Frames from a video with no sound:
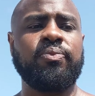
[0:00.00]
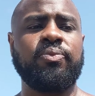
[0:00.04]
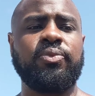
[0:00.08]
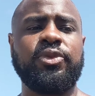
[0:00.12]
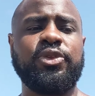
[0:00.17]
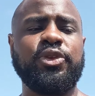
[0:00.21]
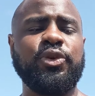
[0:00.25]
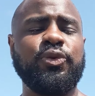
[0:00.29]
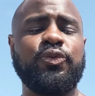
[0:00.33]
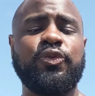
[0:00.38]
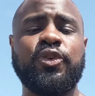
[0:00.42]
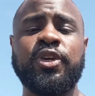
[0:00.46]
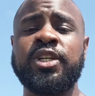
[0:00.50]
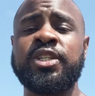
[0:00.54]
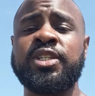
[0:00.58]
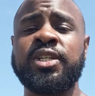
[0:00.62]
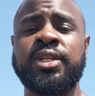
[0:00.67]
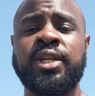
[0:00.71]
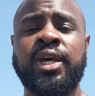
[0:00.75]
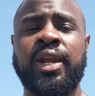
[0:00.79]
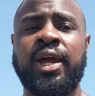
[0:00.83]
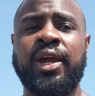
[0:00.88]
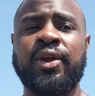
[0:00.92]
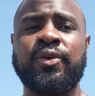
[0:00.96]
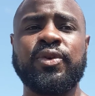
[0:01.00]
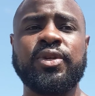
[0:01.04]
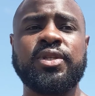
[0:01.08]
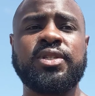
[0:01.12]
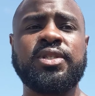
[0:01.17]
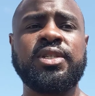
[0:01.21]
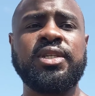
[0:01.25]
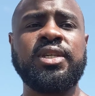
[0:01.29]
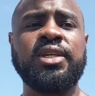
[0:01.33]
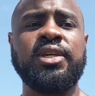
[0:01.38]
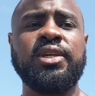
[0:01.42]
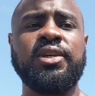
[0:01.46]
the vision that I
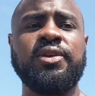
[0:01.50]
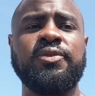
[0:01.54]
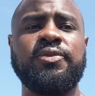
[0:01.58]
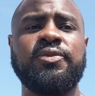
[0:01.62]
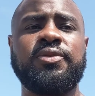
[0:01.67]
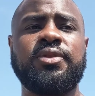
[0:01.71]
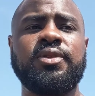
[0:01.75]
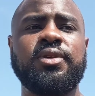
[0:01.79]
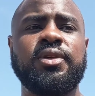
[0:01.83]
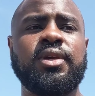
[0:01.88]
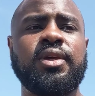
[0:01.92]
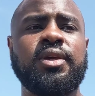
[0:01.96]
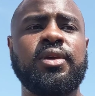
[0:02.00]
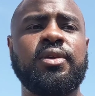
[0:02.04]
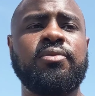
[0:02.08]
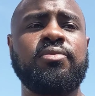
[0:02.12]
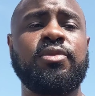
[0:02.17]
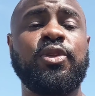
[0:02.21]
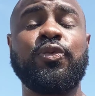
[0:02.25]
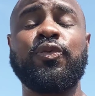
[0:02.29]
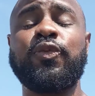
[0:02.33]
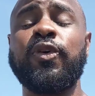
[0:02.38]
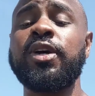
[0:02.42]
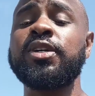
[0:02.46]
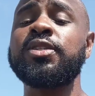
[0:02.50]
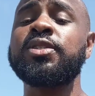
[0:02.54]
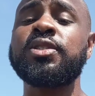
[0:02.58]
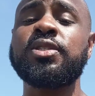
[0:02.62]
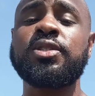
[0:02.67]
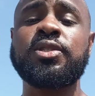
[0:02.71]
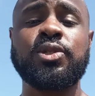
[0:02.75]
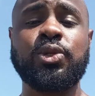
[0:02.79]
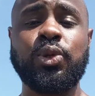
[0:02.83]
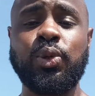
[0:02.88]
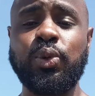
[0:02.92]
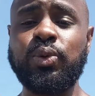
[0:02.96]
received, the first
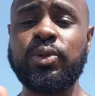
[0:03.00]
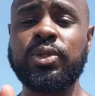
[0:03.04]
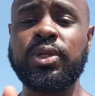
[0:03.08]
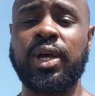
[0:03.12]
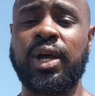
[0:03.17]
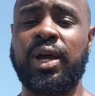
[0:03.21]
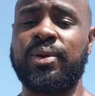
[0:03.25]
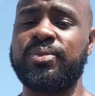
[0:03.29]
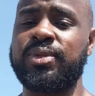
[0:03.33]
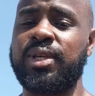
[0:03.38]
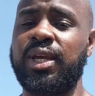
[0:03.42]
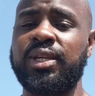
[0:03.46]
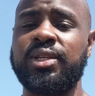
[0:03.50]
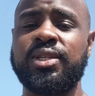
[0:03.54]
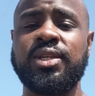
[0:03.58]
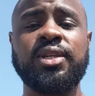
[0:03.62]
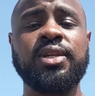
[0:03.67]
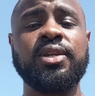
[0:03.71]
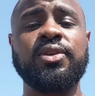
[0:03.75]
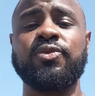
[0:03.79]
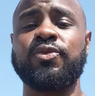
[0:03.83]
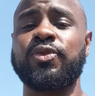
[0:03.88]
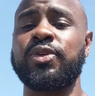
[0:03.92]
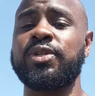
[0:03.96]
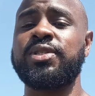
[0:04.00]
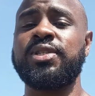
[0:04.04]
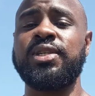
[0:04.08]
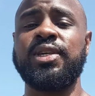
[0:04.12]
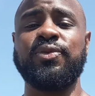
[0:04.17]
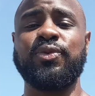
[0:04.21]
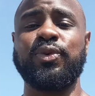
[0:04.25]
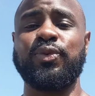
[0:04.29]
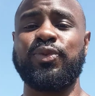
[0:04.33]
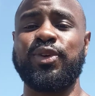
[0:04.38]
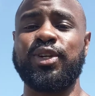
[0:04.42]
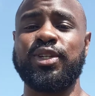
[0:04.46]
2 times I didn't
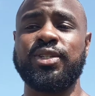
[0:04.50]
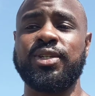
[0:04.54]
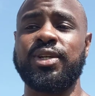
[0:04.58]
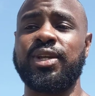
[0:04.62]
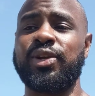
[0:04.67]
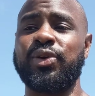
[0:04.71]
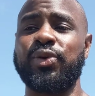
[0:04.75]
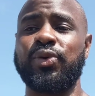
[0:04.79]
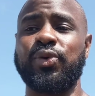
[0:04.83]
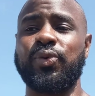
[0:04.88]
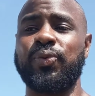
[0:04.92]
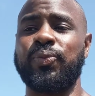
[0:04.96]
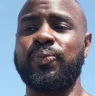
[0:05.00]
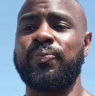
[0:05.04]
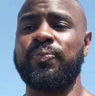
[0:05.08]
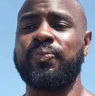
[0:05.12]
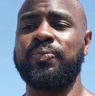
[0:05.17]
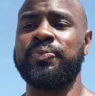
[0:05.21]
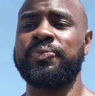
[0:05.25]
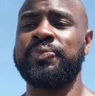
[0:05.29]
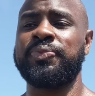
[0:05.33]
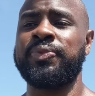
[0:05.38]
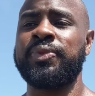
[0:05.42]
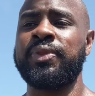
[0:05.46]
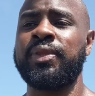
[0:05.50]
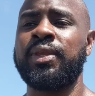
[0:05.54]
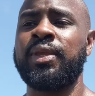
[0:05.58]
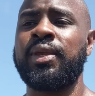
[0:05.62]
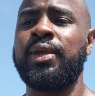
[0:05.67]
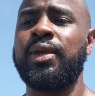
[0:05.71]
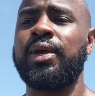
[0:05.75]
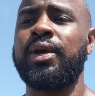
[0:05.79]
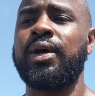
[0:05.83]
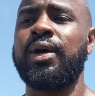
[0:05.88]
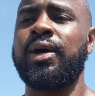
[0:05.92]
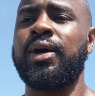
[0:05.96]
receive a vision at all.
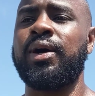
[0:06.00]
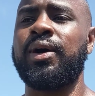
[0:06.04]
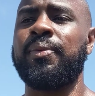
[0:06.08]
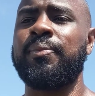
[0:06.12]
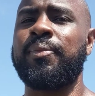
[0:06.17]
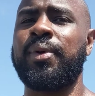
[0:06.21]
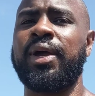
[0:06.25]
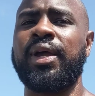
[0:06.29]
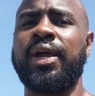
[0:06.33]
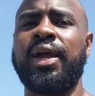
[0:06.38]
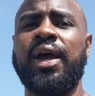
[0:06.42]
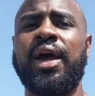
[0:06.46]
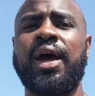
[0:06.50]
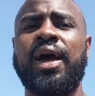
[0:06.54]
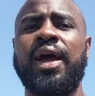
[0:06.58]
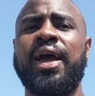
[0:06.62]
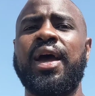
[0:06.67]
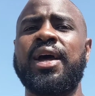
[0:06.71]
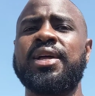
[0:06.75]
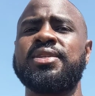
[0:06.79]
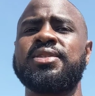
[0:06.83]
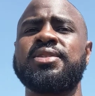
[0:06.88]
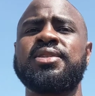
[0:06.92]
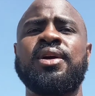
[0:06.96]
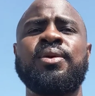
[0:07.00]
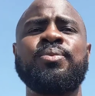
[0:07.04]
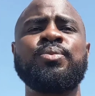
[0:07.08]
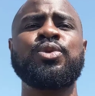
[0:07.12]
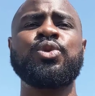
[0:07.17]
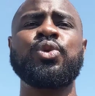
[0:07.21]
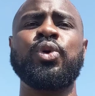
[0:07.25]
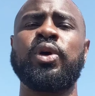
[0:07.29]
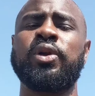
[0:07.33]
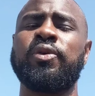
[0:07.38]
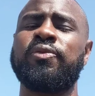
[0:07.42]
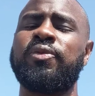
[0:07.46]
I had some
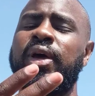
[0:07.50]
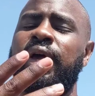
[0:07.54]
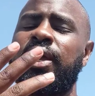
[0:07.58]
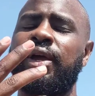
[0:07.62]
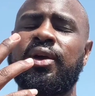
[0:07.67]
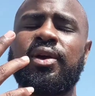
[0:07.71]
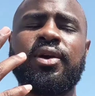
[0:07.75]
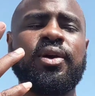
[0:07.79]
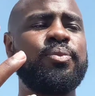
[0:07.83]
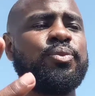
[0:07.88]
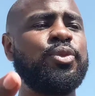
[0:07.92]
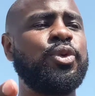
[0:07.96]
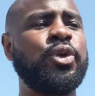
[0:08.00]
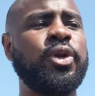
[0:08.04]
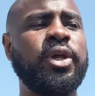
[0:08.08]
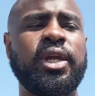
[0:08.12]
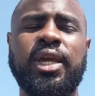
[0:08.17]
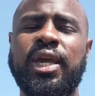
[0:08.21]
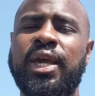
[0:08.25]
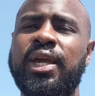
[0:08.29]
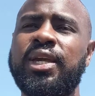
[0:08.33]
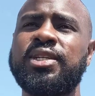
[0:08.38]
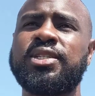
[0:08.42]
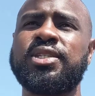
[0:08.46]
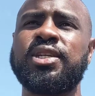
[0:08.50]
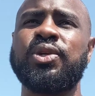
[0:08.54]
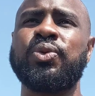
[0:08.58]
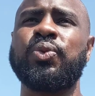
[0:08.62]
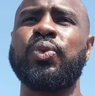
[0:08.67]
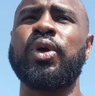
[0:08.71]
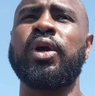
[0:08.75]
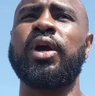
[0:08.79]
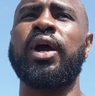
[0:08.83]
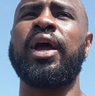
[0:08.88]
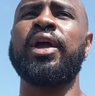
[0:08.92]
sort of like communication where